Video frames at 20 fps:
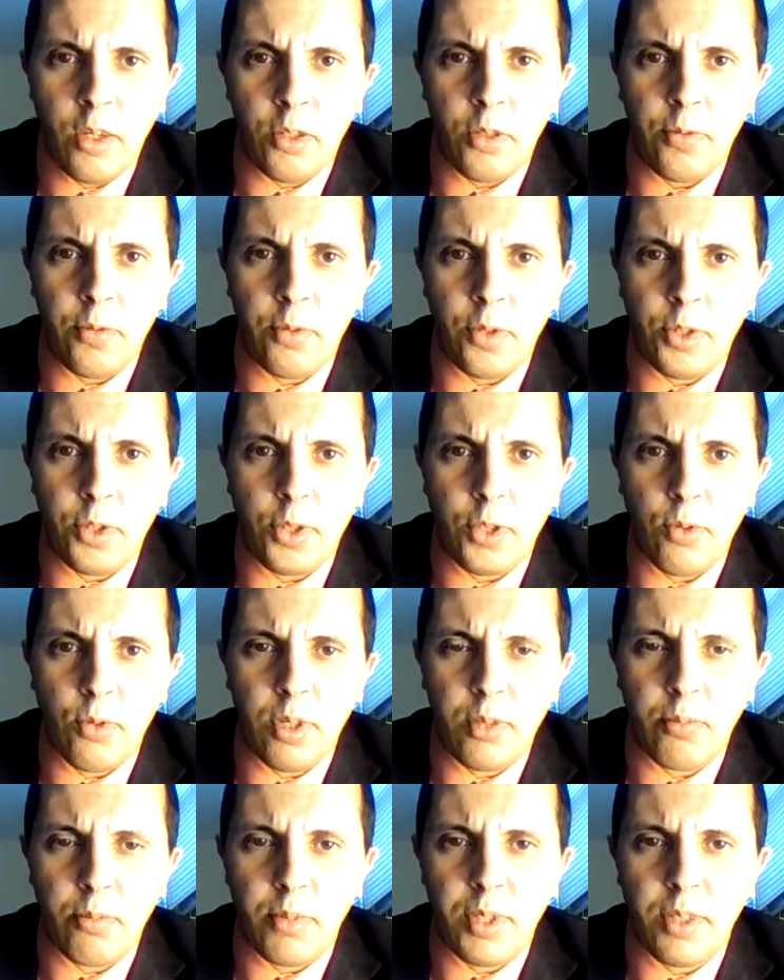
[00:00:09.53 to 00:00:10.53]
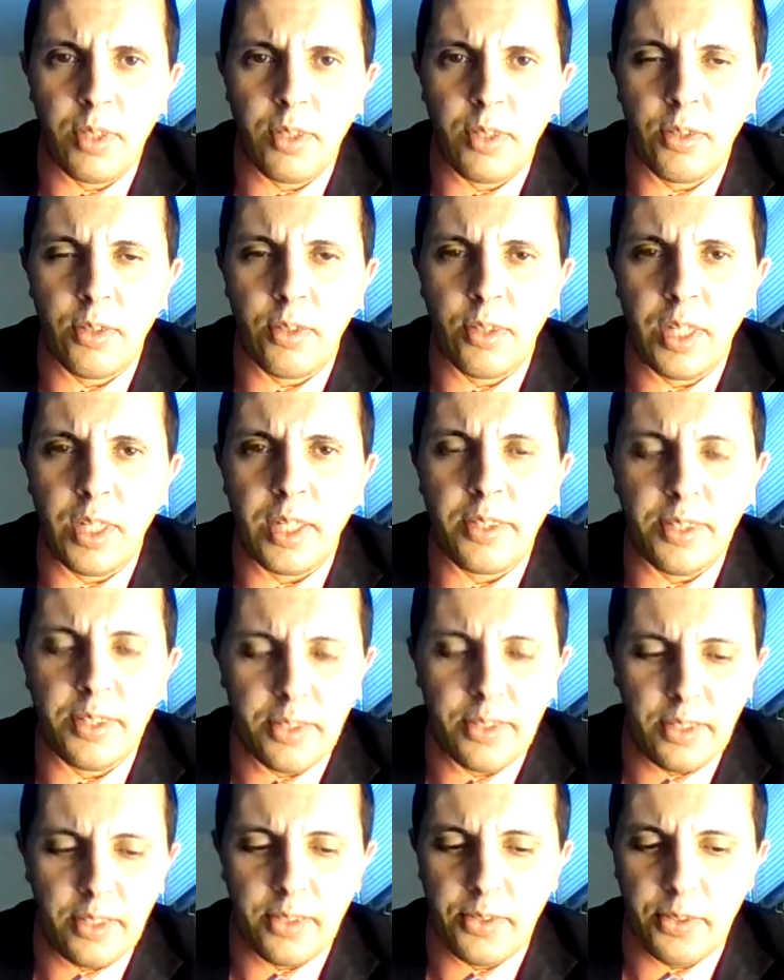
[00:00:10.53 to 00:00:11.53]
the first one being the
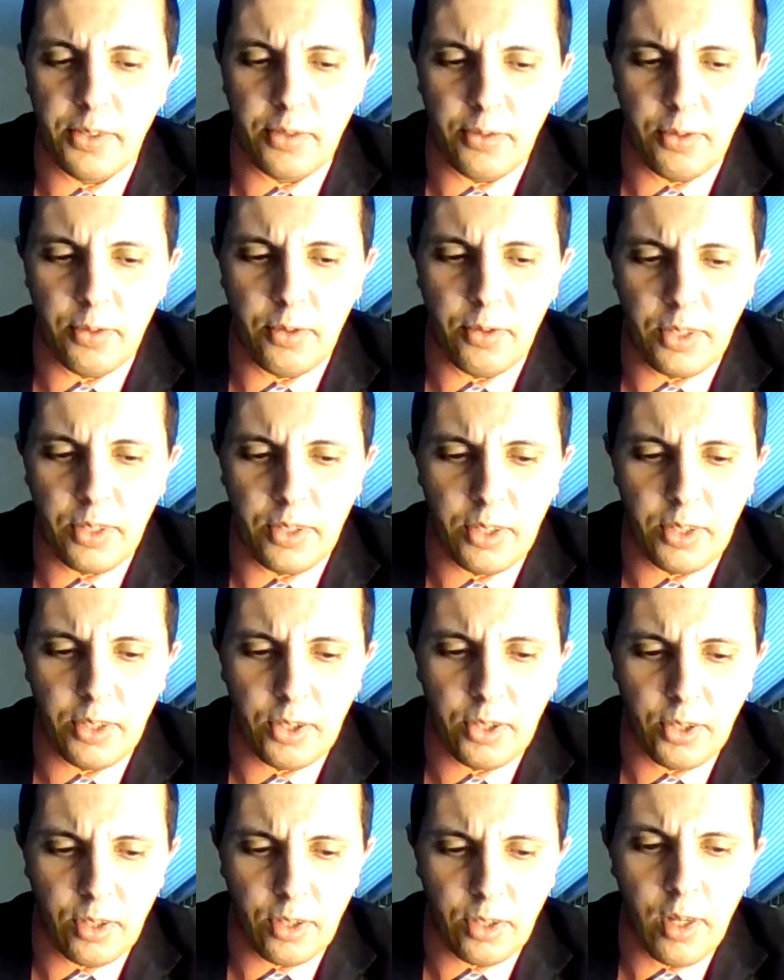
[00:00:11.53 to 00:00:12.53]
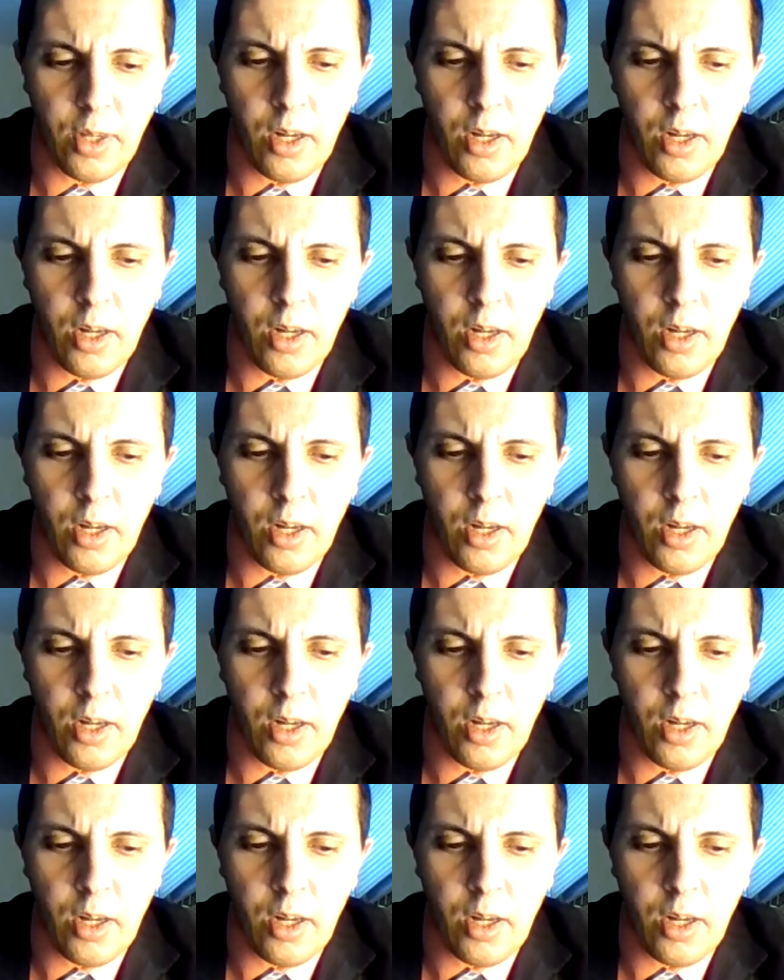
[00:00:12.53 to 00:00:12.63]
1994 edition.